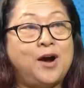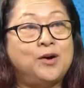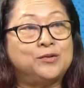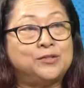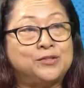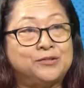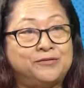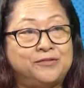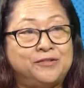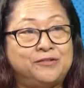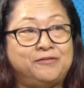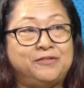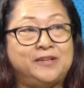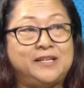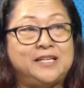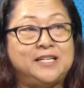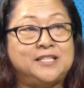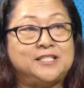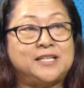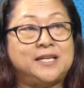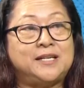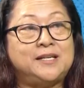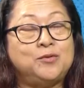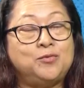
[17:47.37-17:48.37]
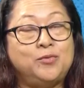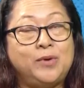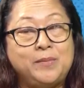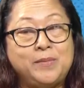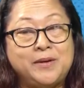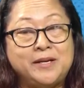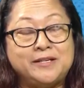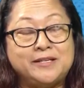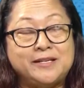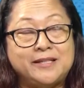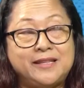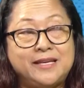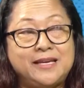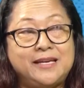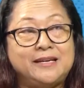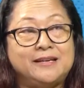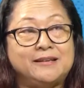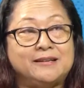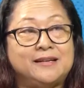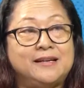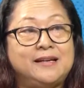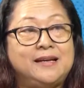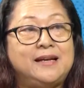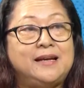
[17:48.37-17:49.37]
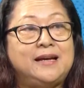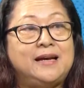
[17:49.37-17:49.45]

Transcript: out of the village, and the women are there.